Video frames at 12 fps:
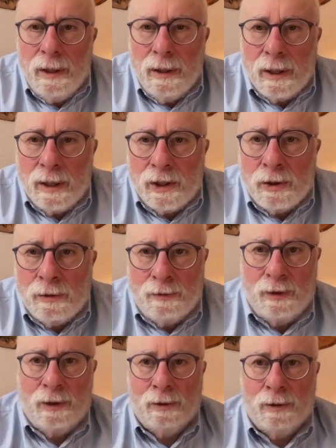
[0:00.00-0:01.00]
this to
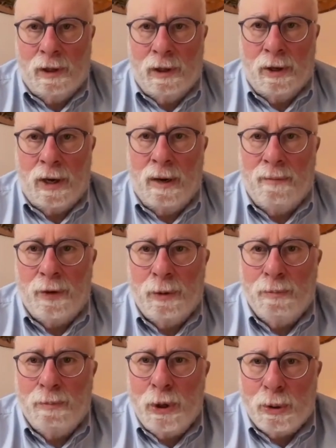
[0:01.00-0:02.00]
feel the comfort
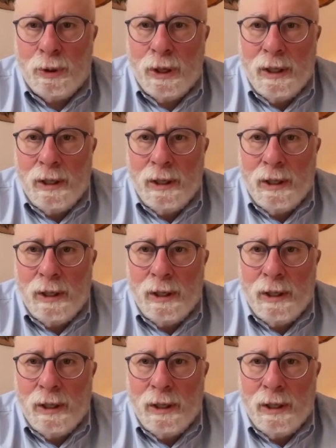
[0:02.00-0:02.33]
and purity